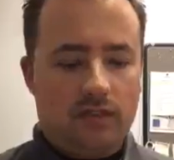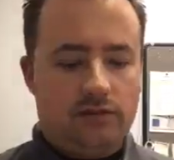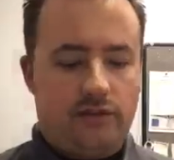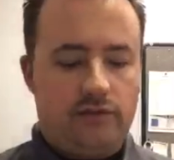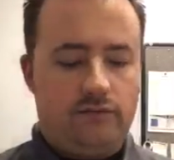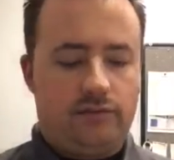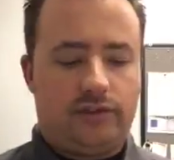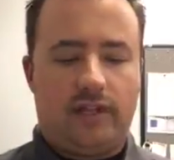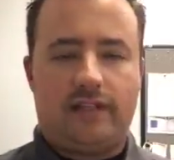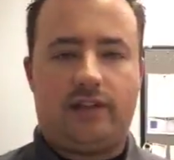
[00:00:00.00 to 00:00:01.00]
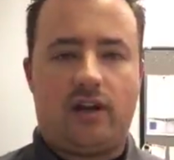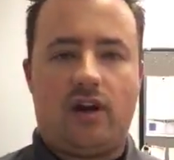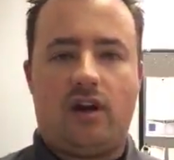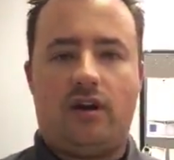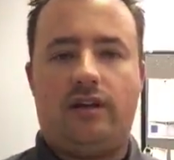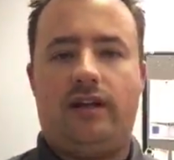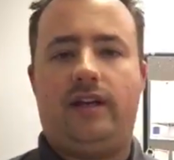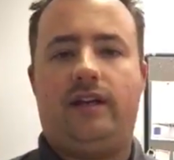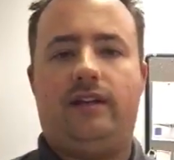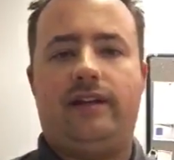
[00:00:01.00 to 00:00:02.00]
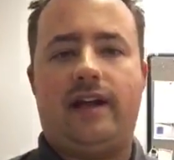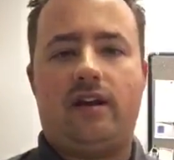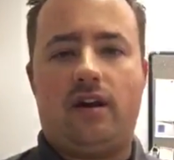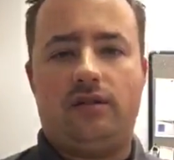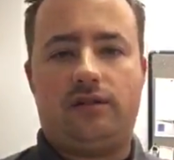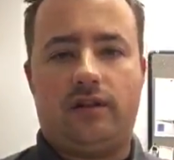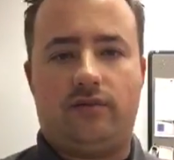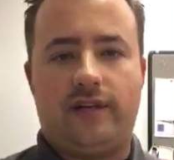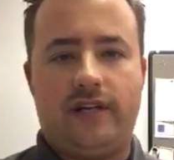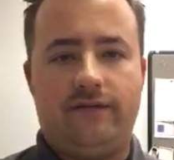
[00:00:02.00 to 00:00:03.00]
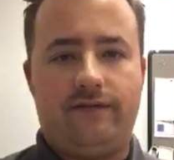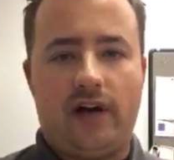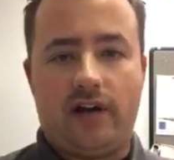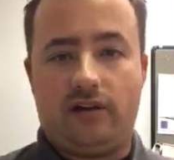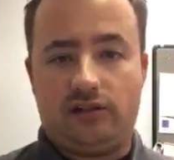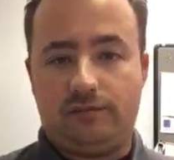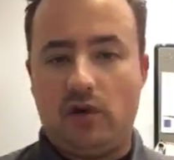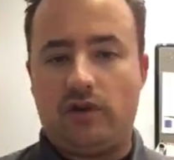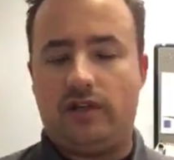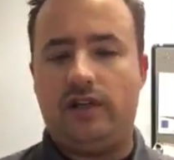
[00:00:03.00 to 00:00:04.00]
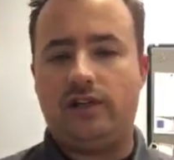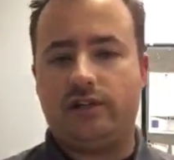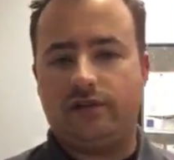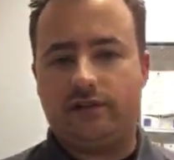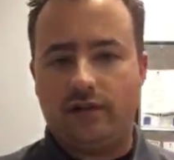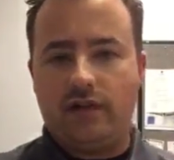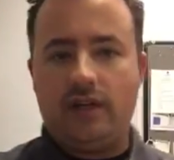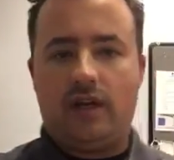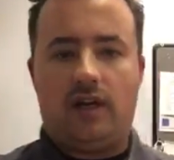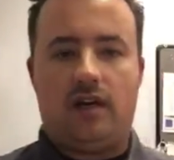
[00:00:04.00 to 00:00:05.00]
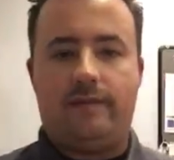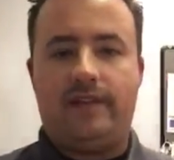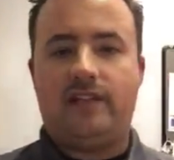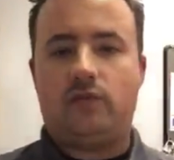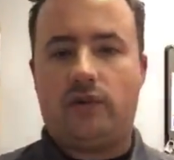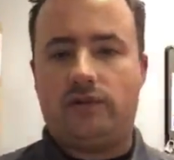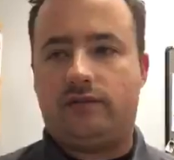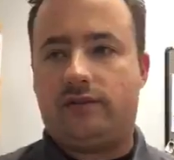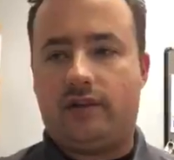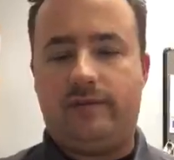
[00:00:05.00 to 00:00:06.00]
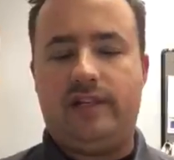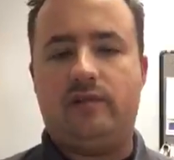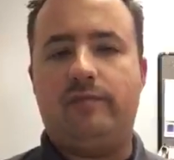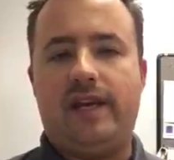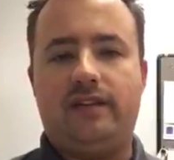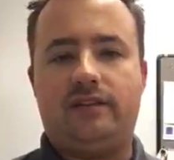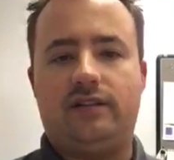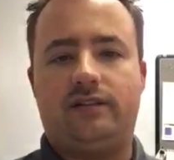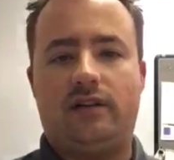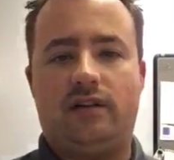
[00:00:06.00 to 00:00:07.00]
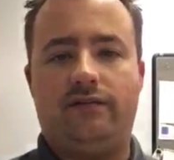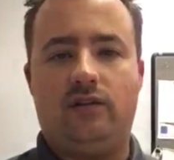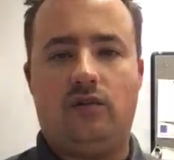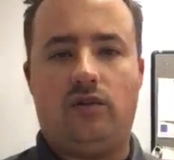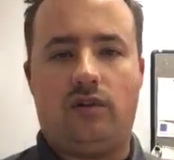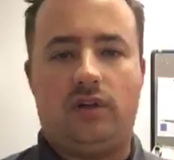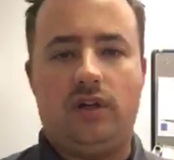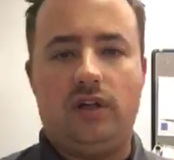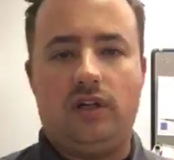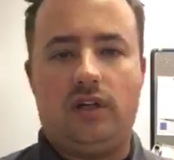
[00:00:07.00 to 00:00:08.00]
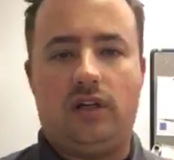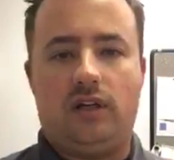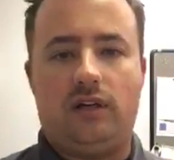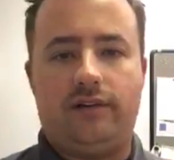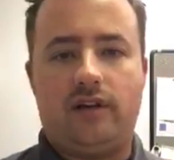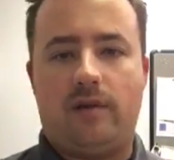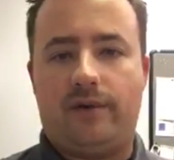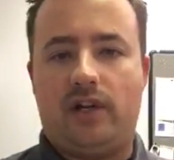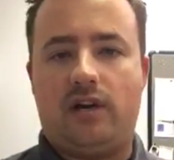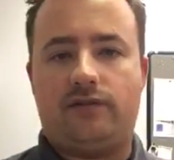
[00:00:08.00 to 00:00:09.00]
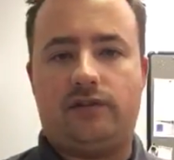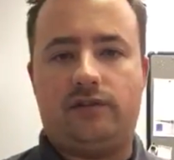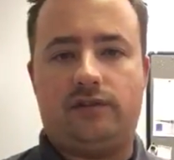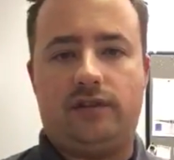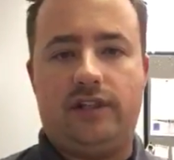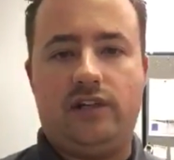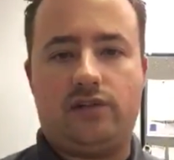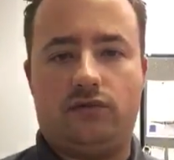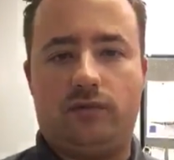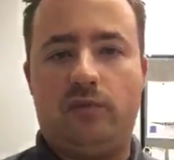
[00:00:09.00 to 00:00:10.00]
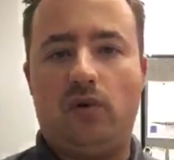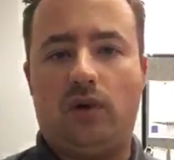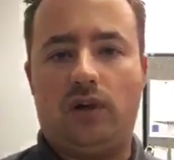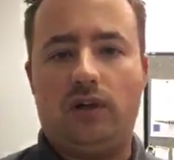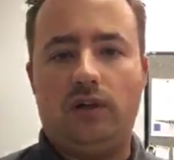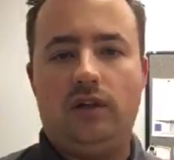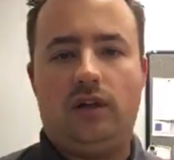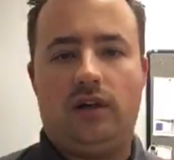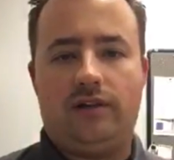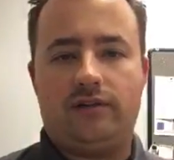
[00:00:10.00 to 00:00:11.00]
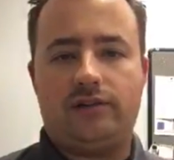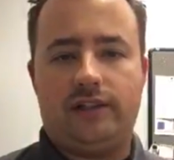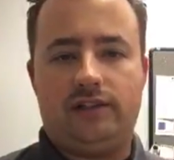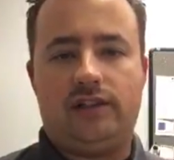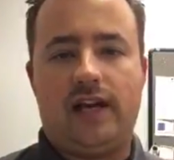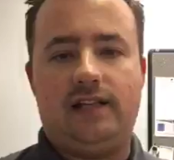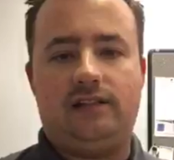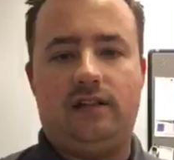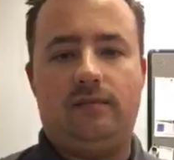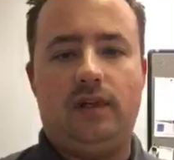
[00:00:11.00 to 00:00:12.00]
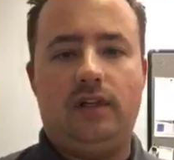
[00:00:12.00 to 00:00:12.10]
So you select a card, and that card is going to read fire and smoke conditions, and that's where it's going to be your basis of your the company officer's initial report, their scene size up.